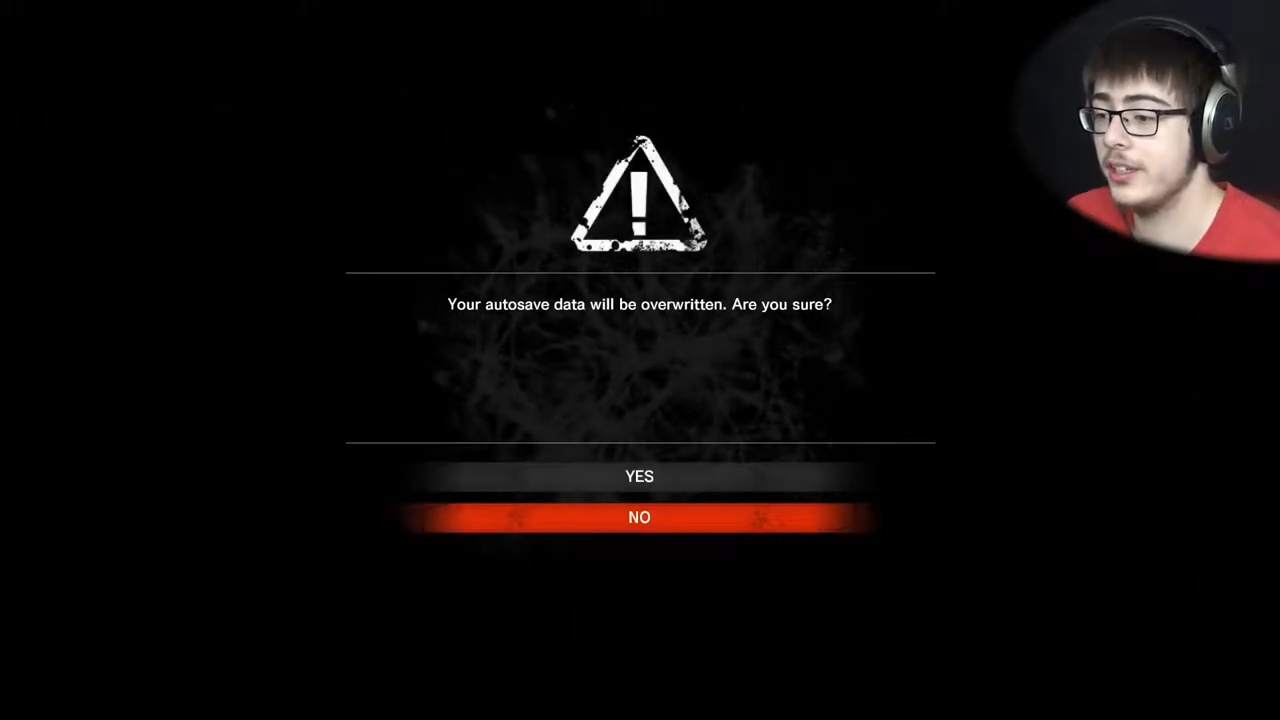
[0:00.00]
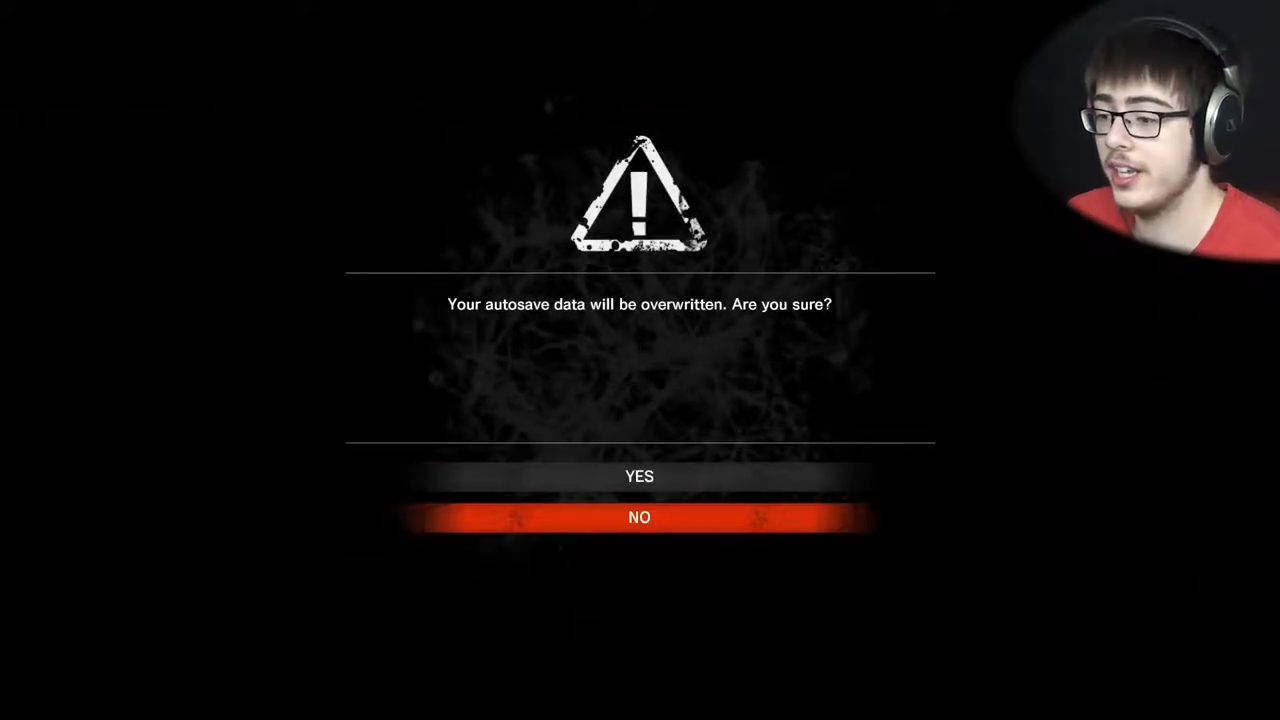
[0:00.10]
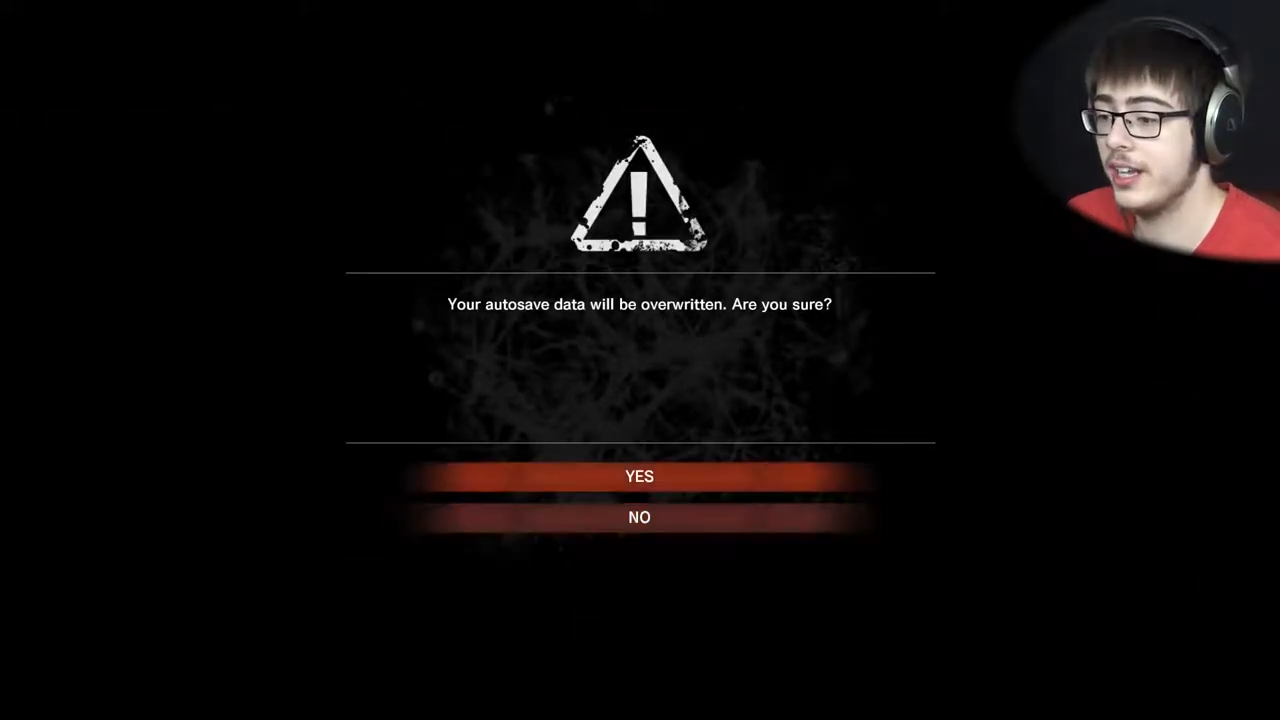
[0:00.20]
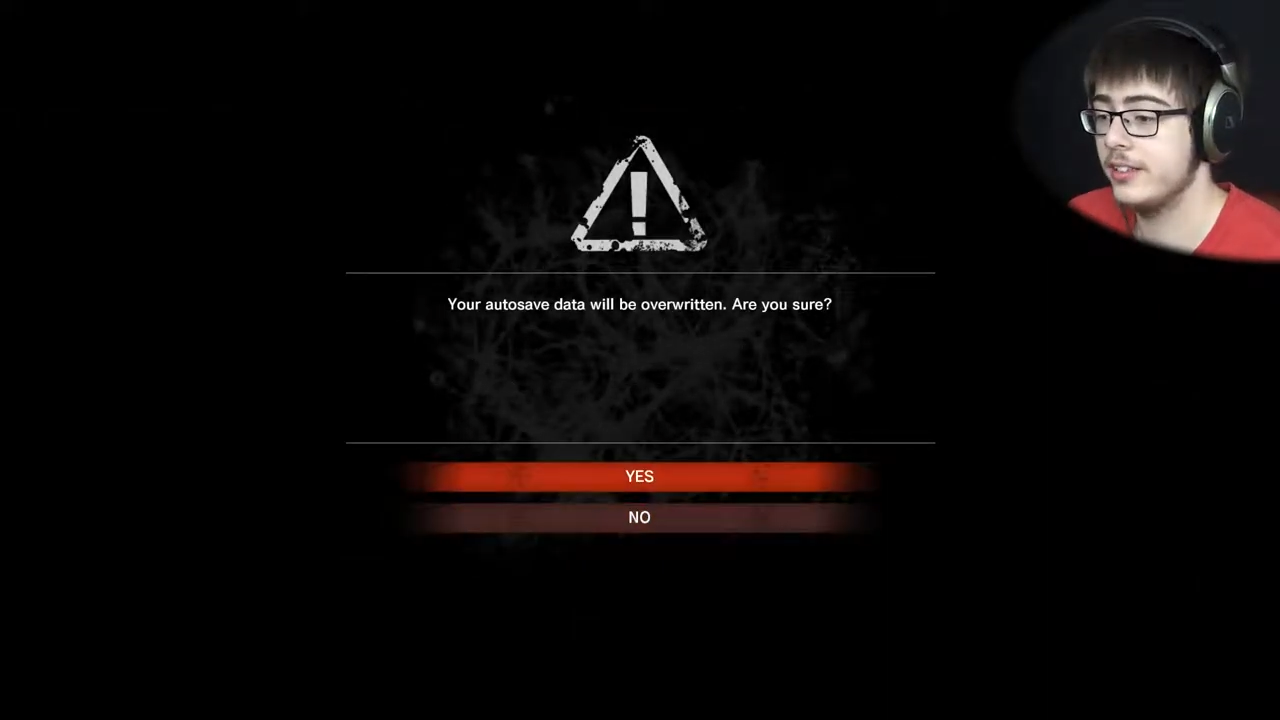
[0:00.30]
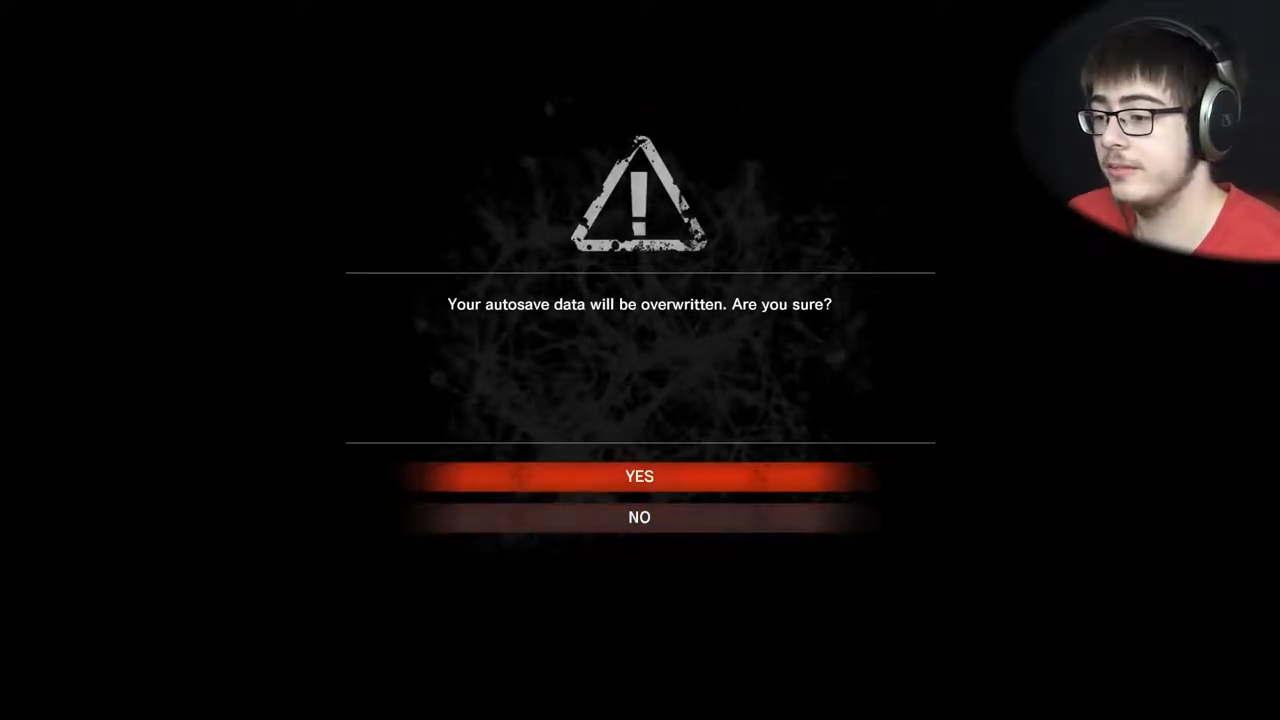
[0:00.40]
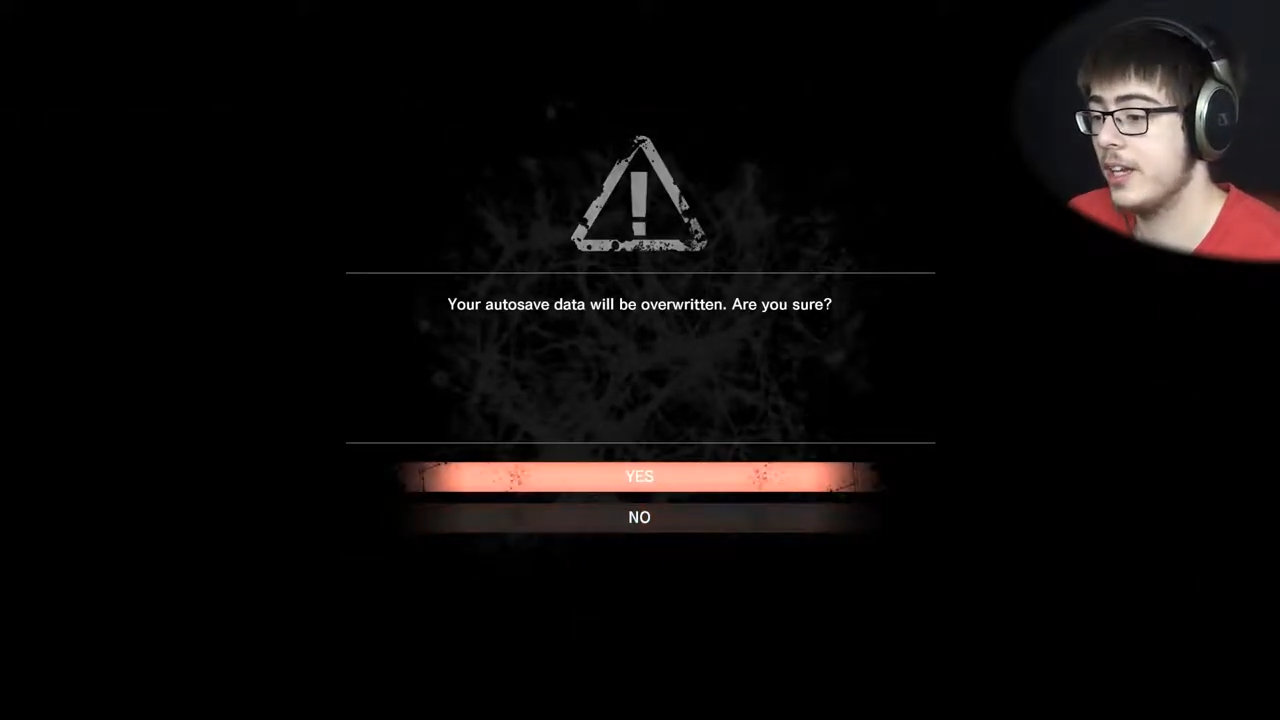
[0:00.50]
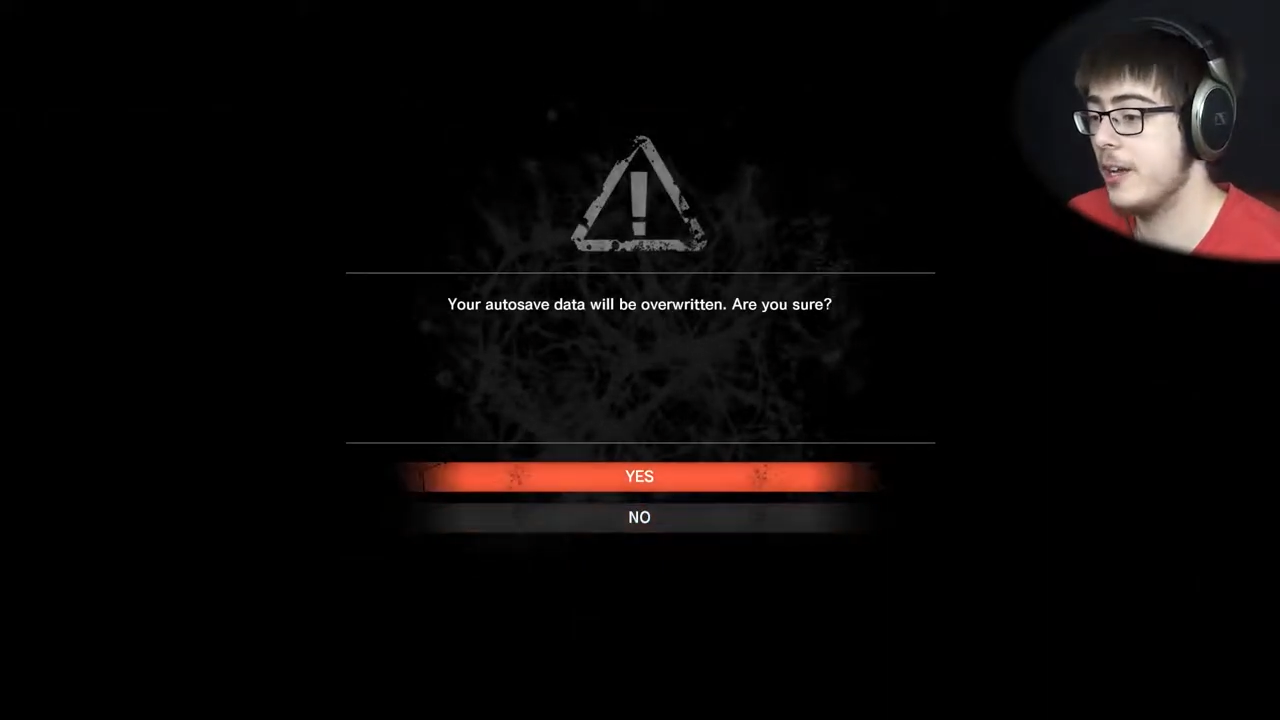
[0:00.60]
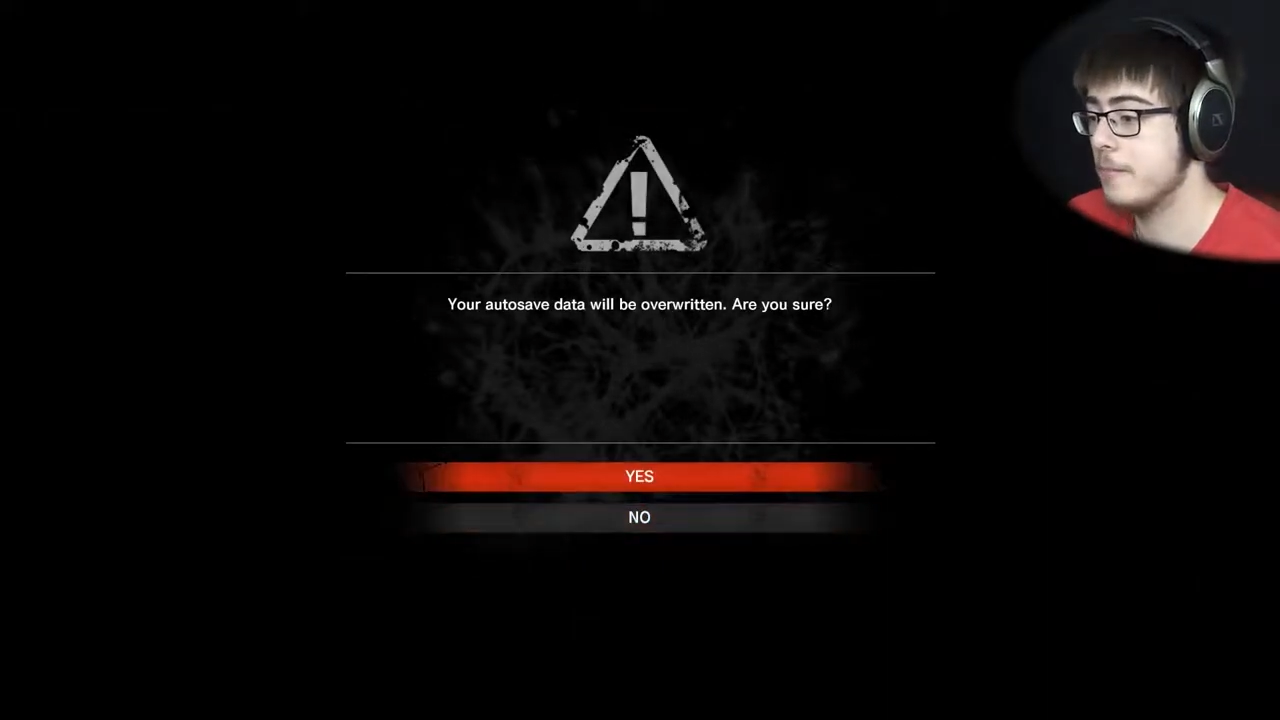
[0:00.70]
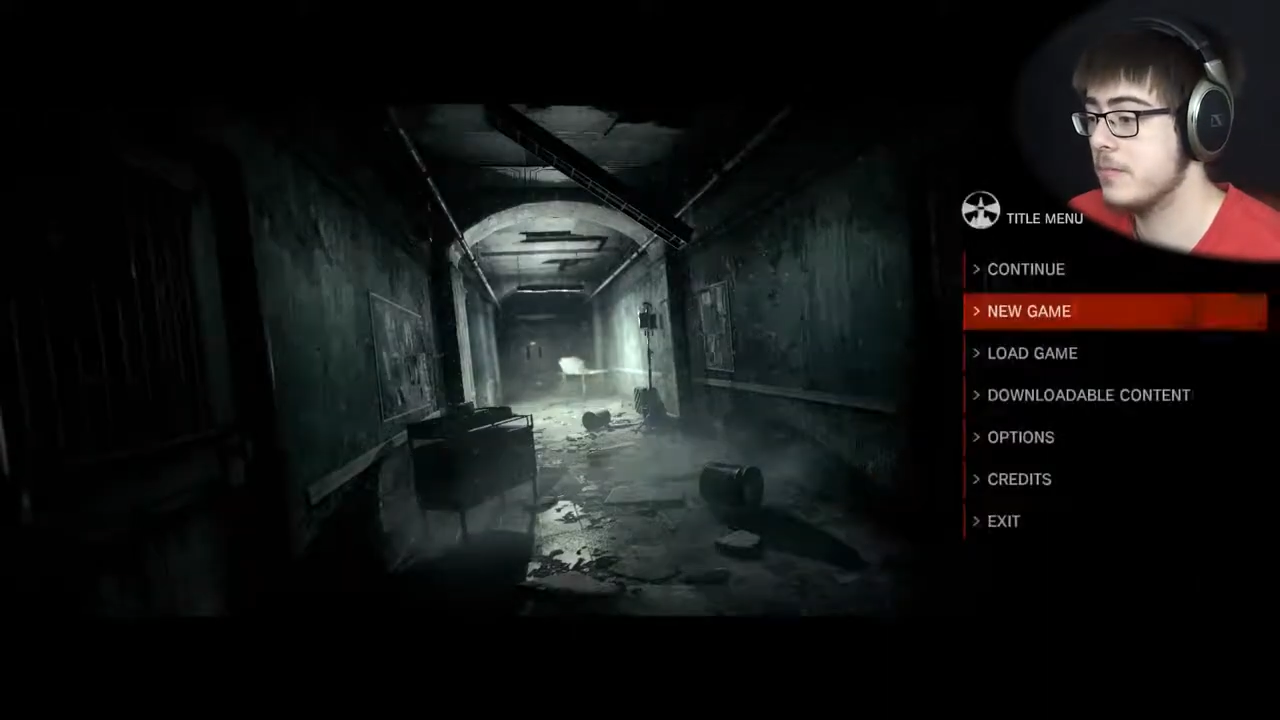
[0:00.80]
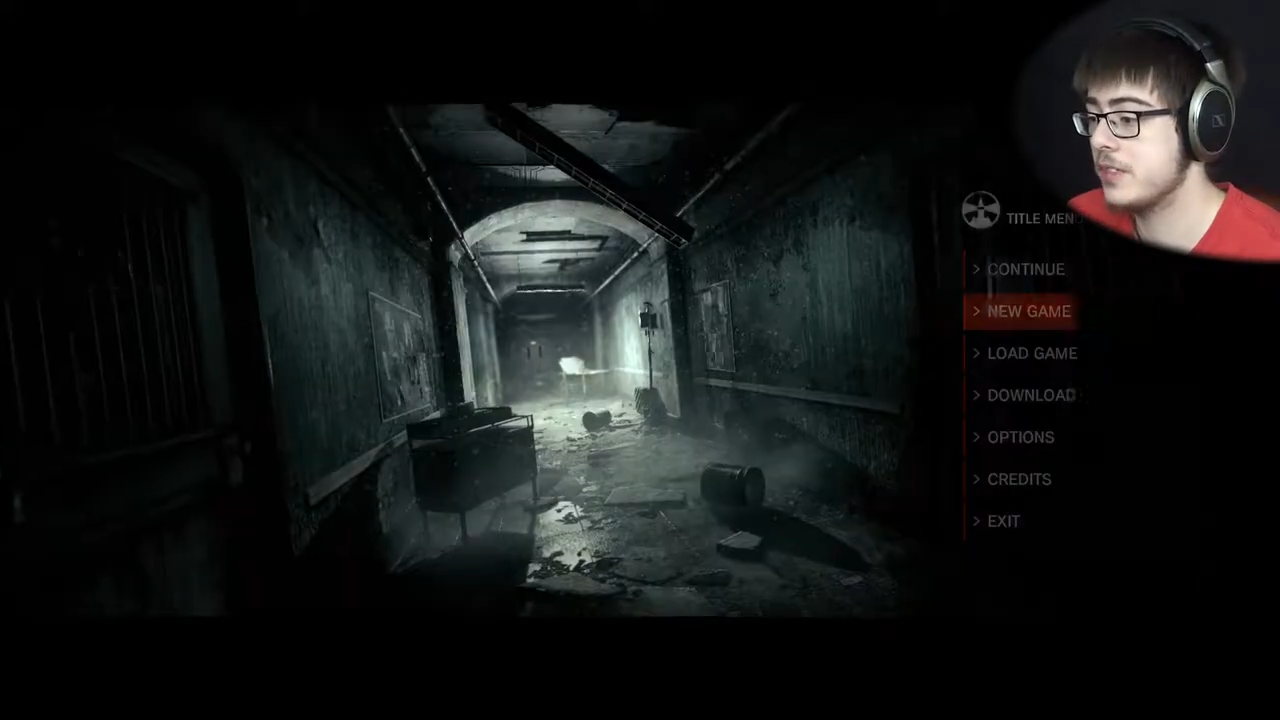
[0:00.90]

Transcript: it and